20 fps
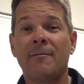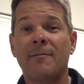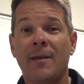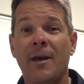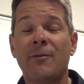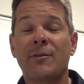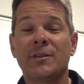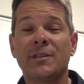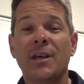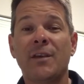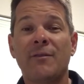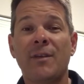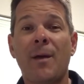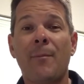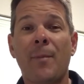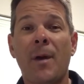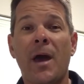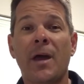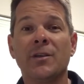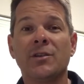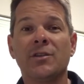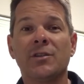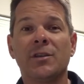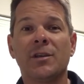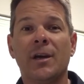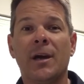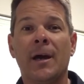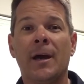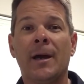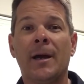receive that badge.
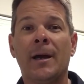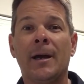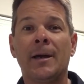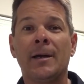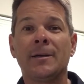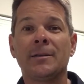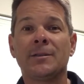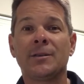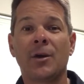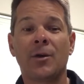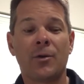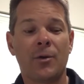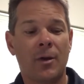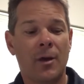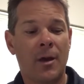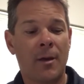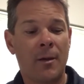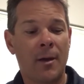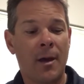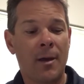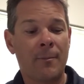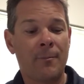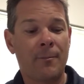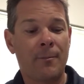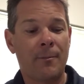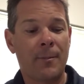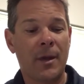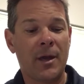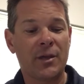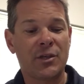So a
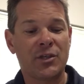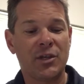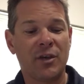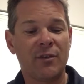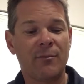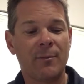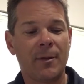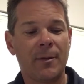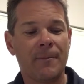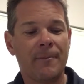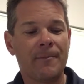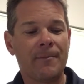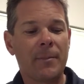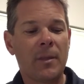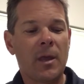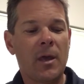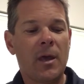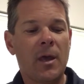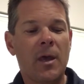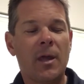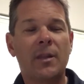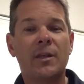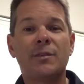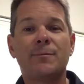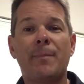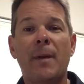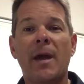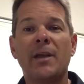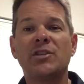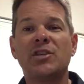big achievement. This
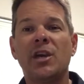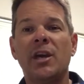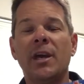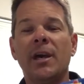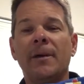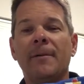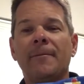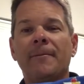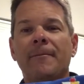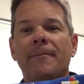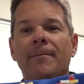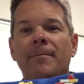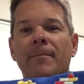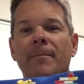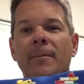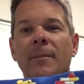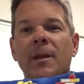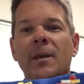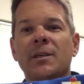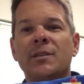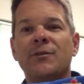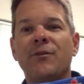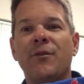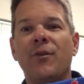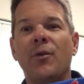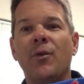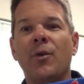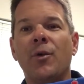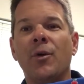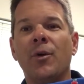badge here is
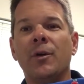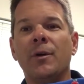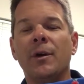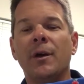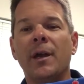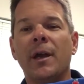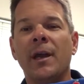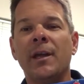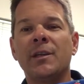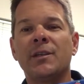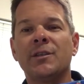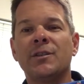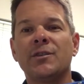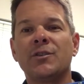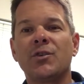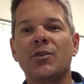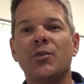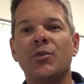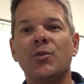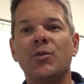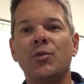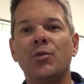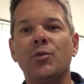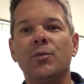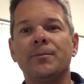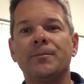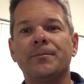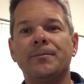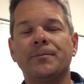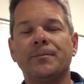for inter-school
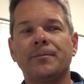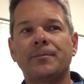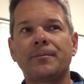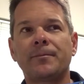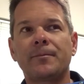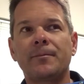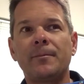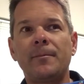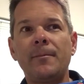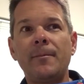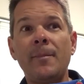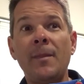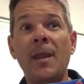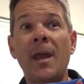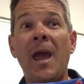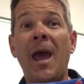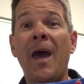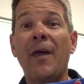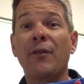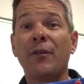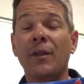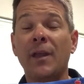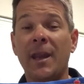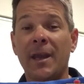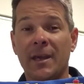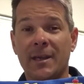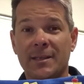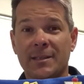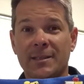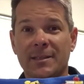
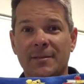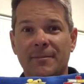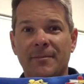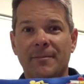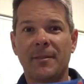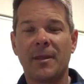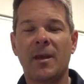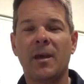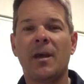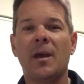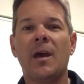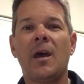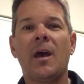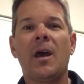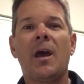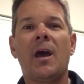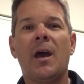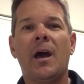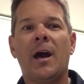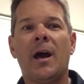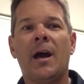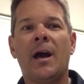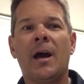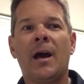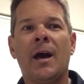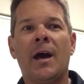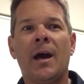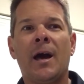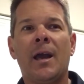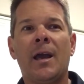athletics.
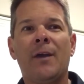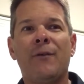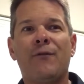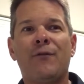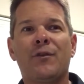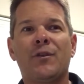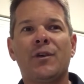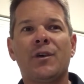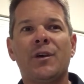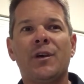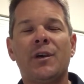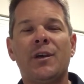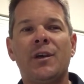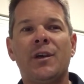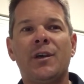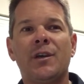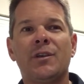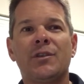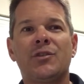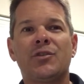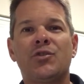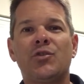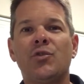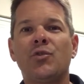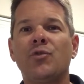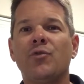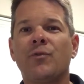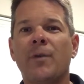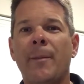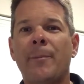If the
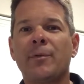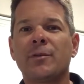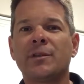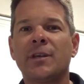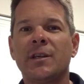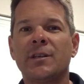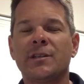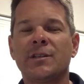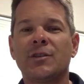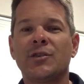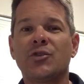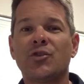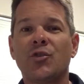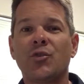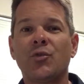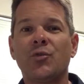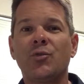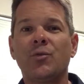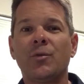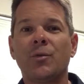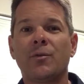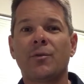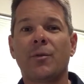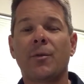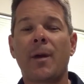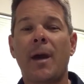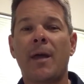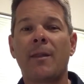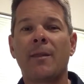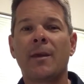student represents the school
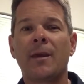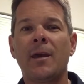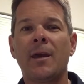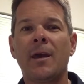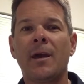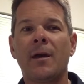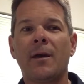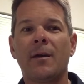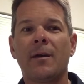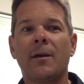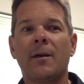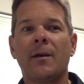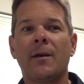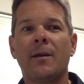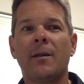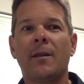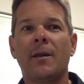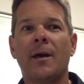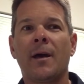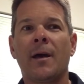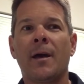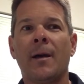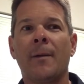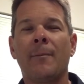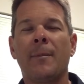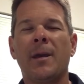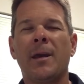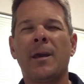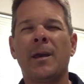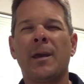throughout the year
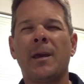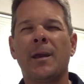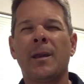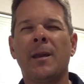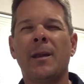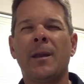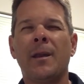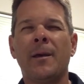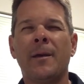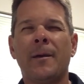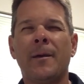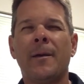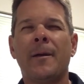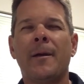in